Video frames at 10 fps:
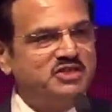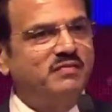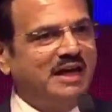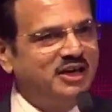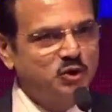
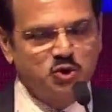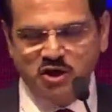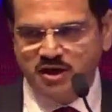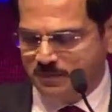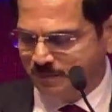value
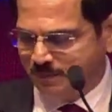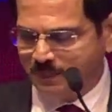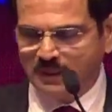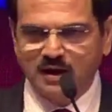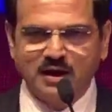chain.
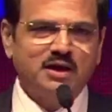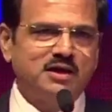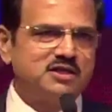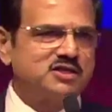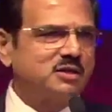
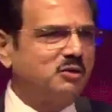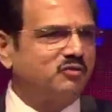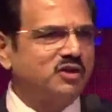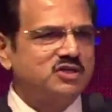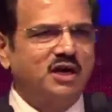Some of
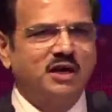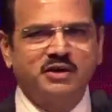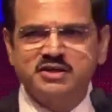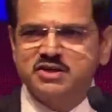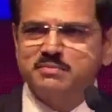us are
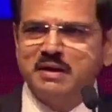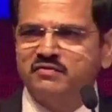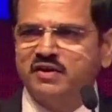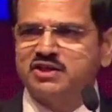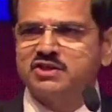resin
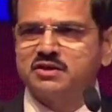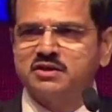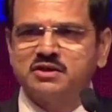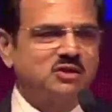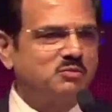
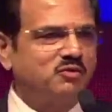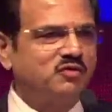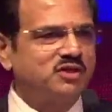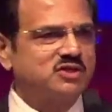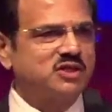manufacturers, some of
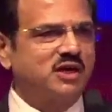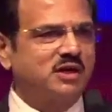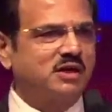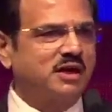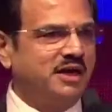us
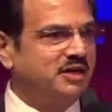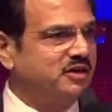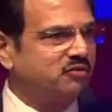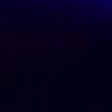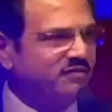are
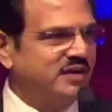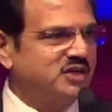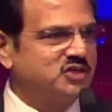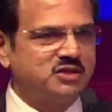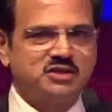additive
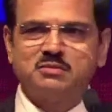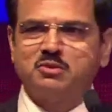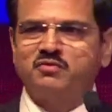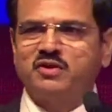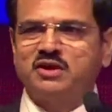manufacturers, some
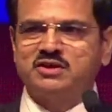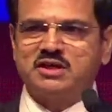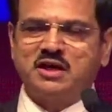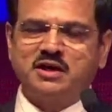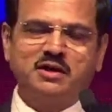of us
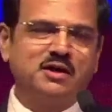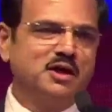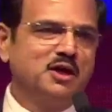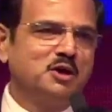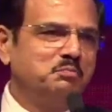are
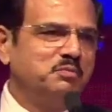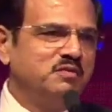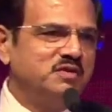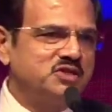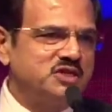
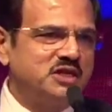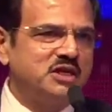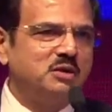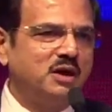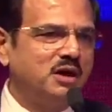
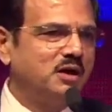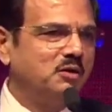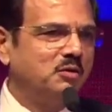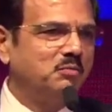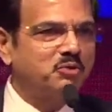PVC
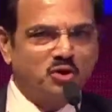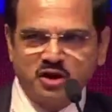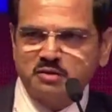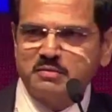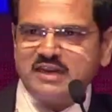
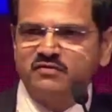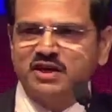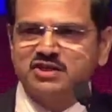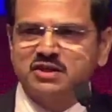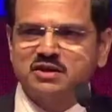product
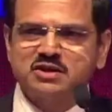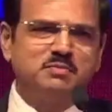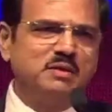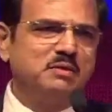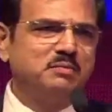manufacturers,
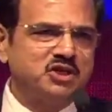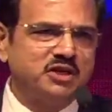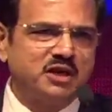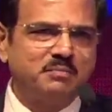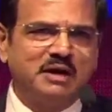maybe
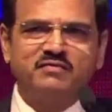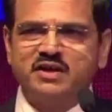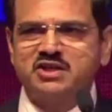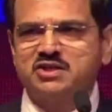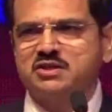machinery
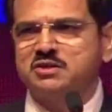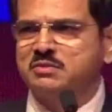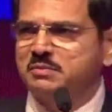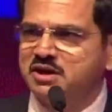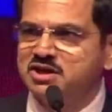manufacturers,
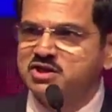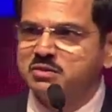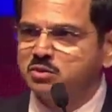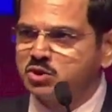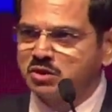maybe in
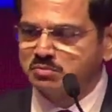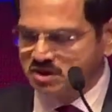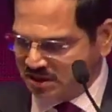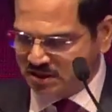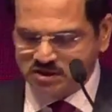distribution
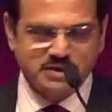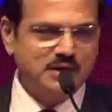business.